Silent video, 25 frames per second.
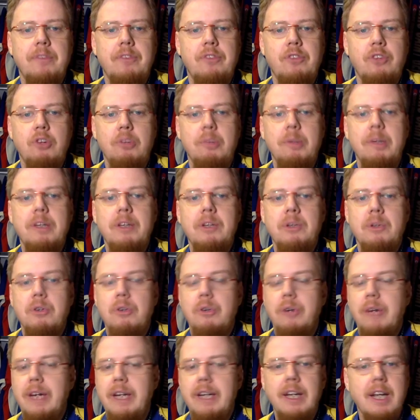Serbia
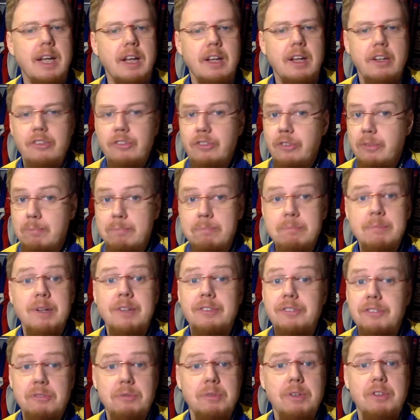Ukraine.
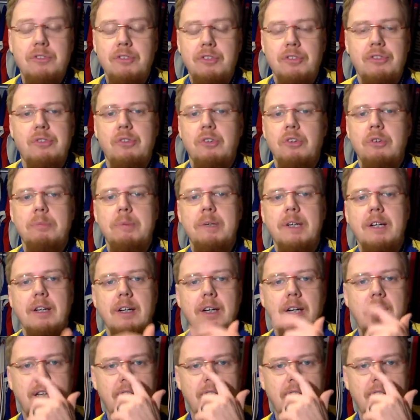must win for Serbia